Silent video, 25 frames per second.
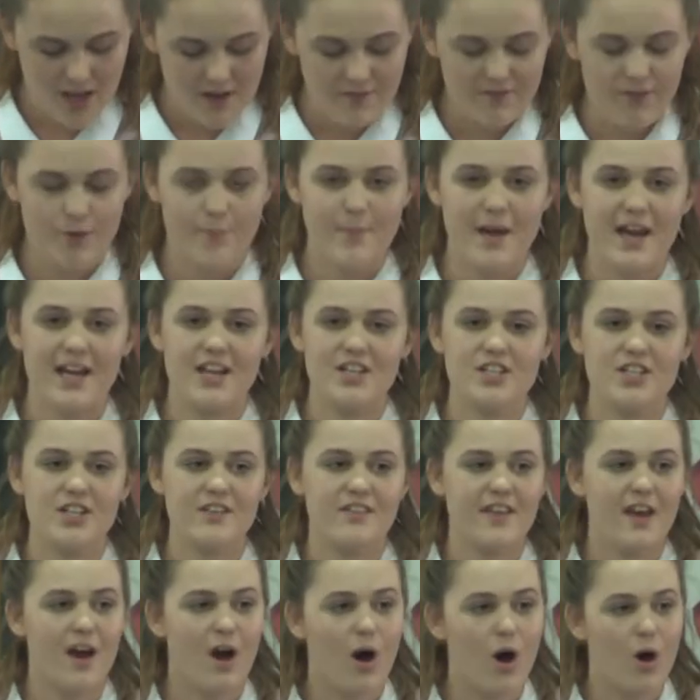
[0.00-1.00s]
from managing
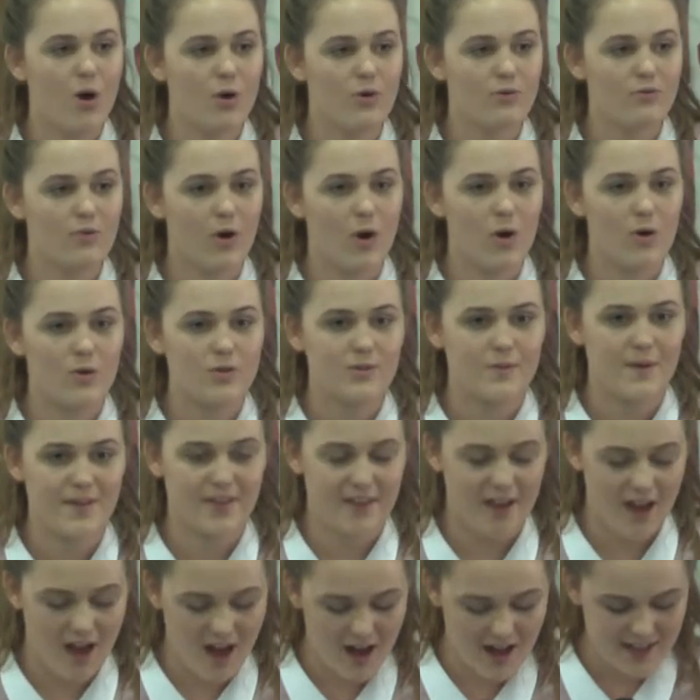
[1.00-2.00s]
their own roles
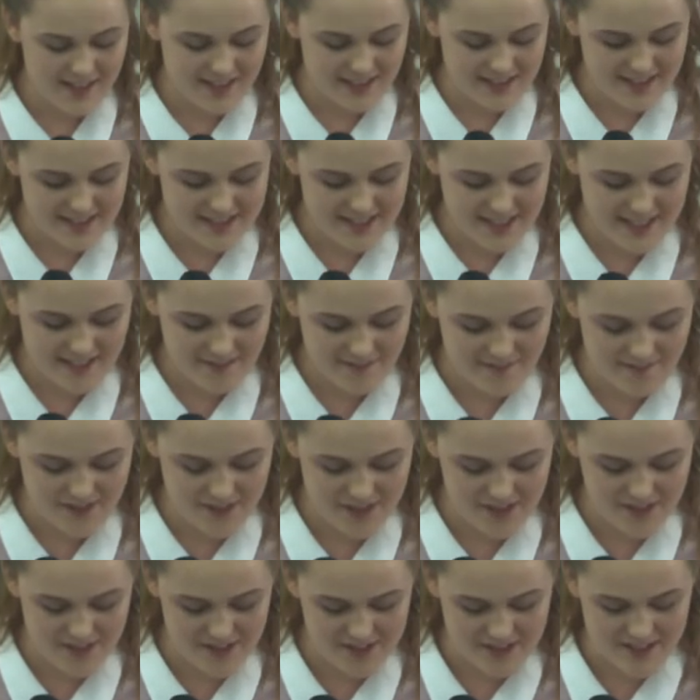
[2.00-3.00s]
with kindness and
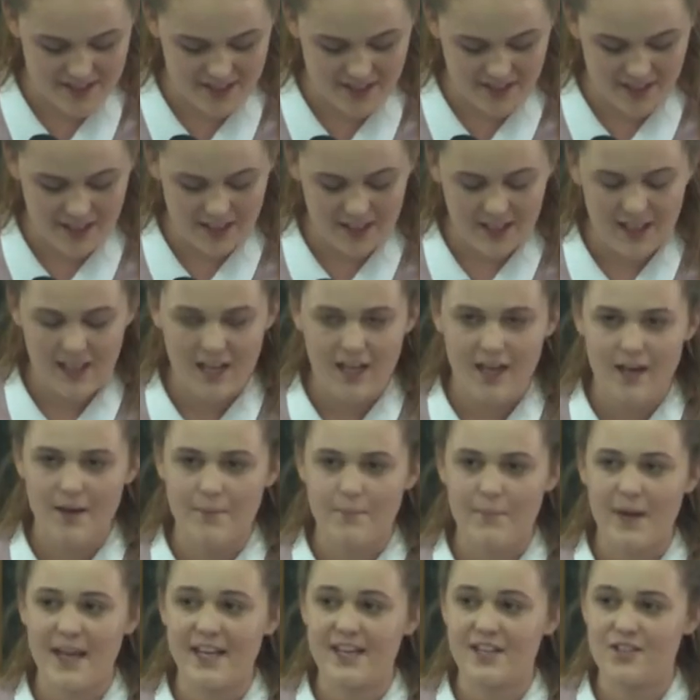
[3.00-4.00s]
efficiency
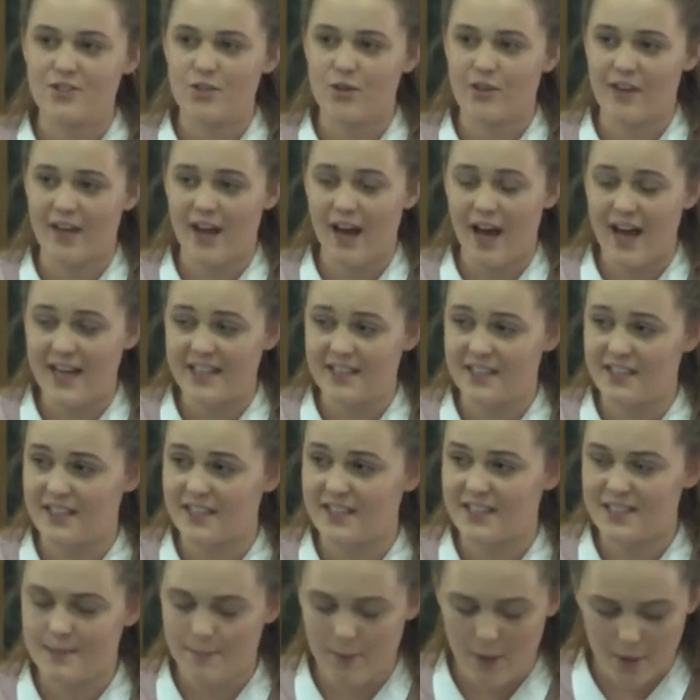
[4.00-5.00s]
making sure that I didn't
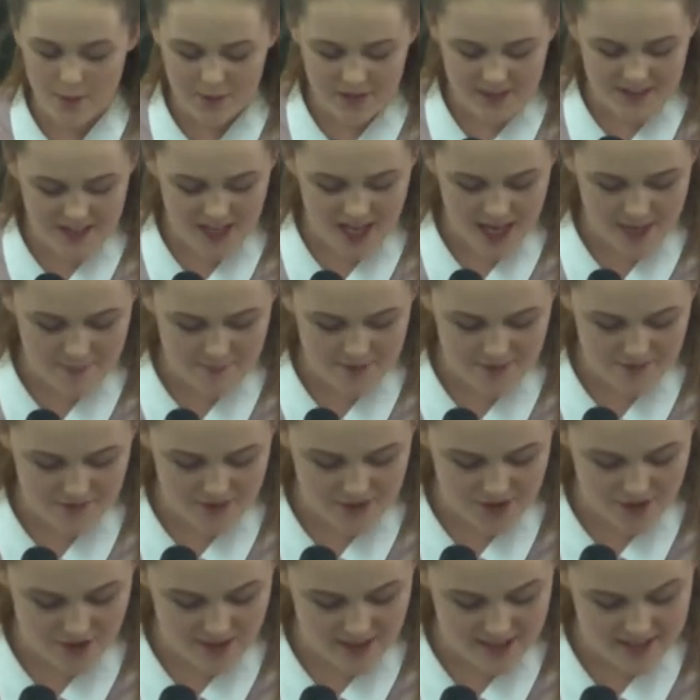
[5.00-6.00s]
explode in times of
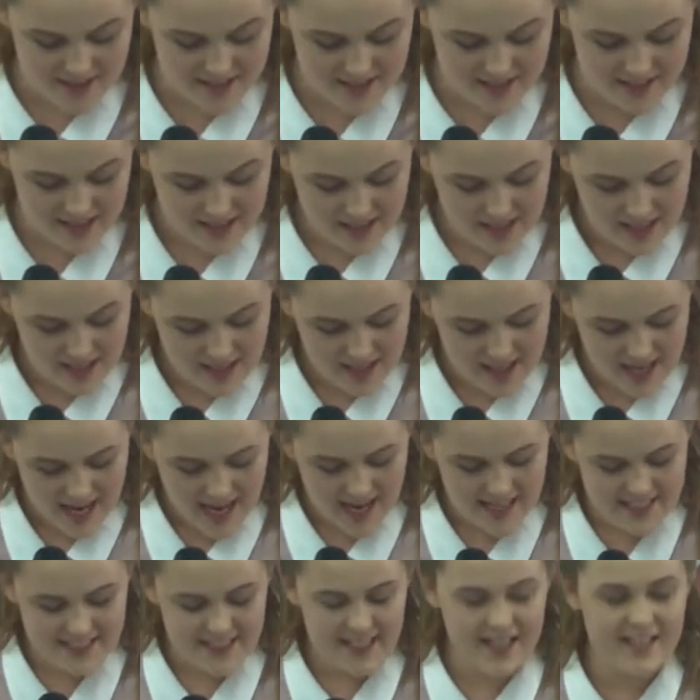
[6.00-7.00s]
stress,
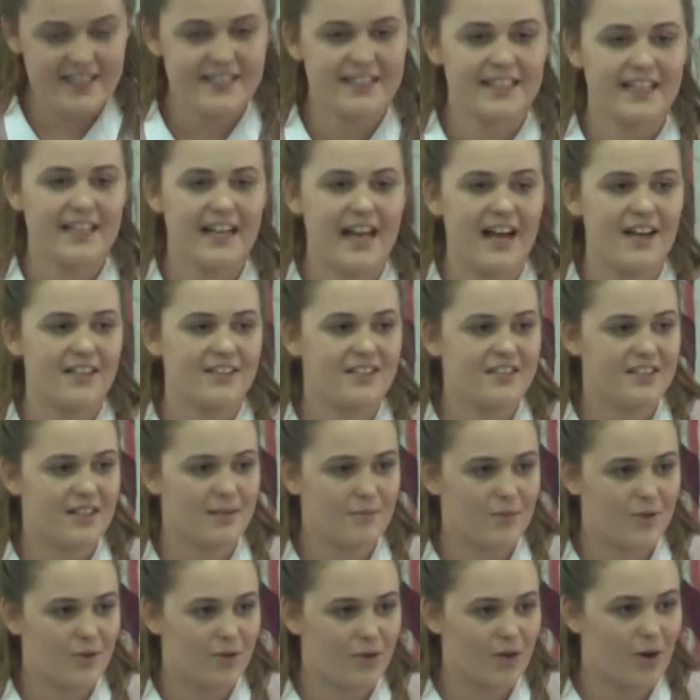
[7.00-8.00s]
and dancing it out to
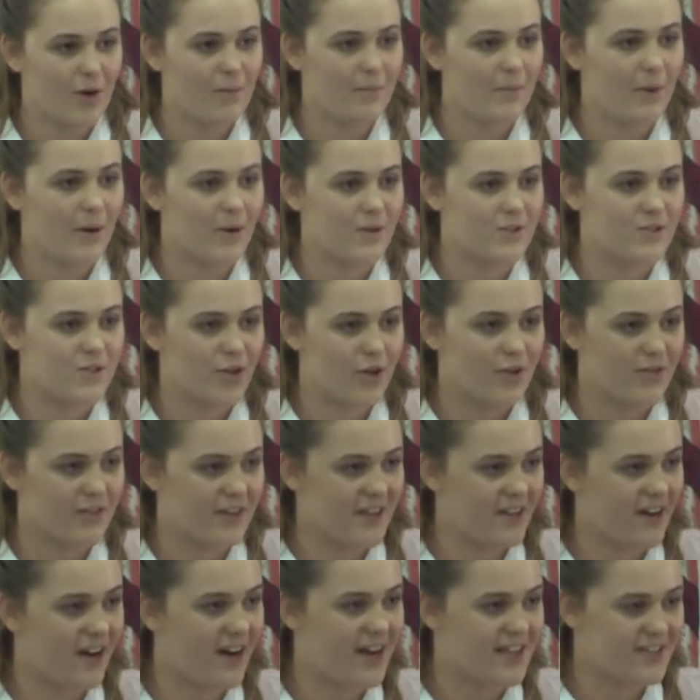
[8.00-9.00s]
some good old Bon Jovi
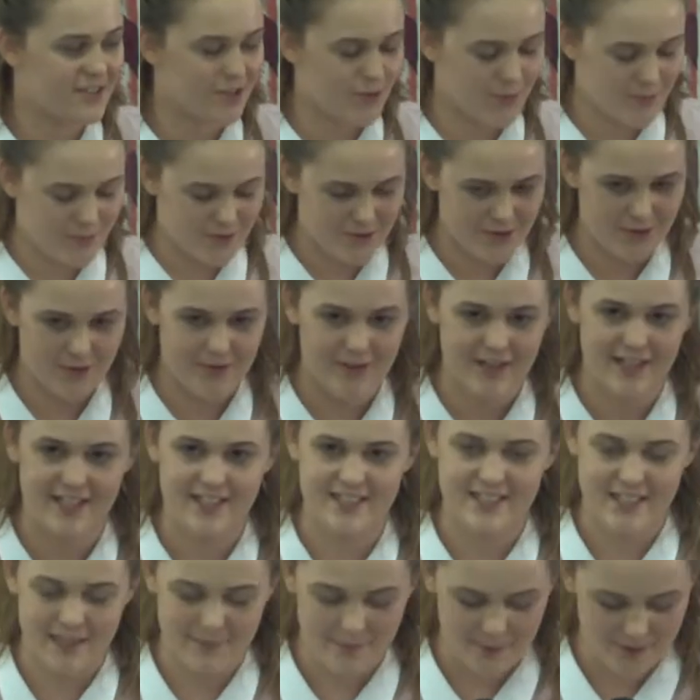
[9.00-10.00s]
and High School Musical
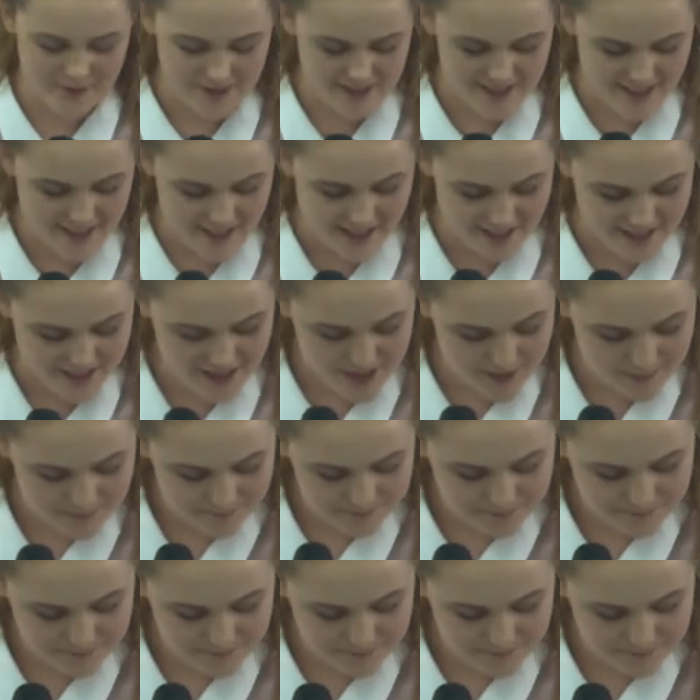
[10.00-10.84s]
hits up on stage.